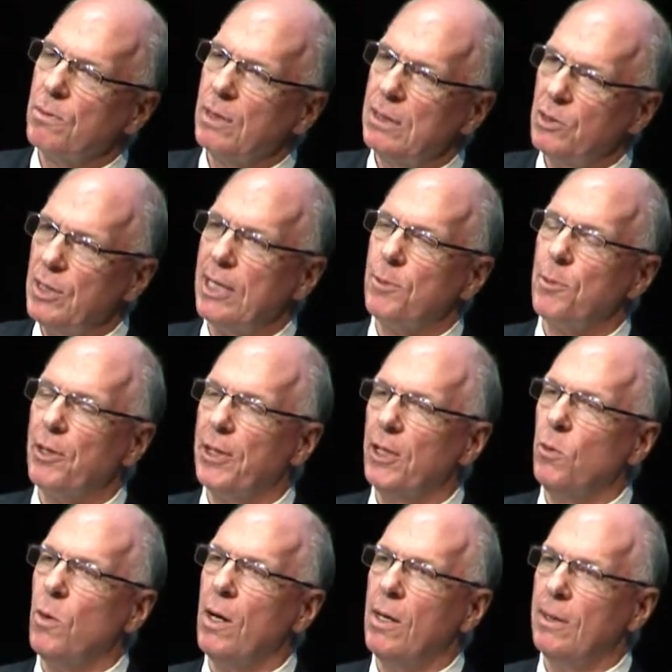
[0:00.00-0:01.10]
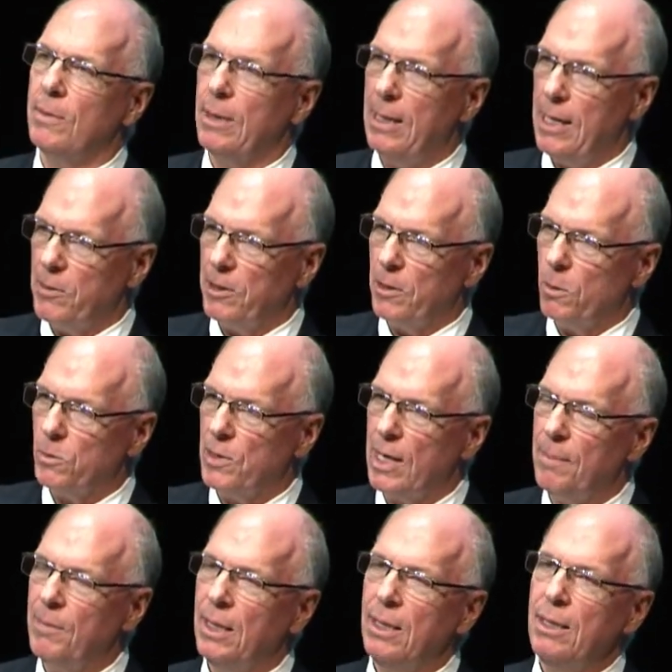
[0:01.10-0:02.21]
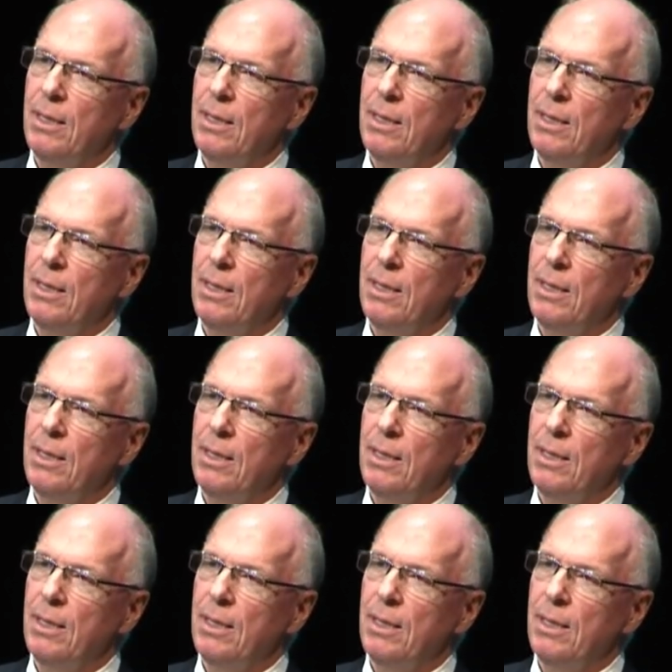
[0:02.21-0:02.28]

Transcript: in cents per kilowatt hour goes up,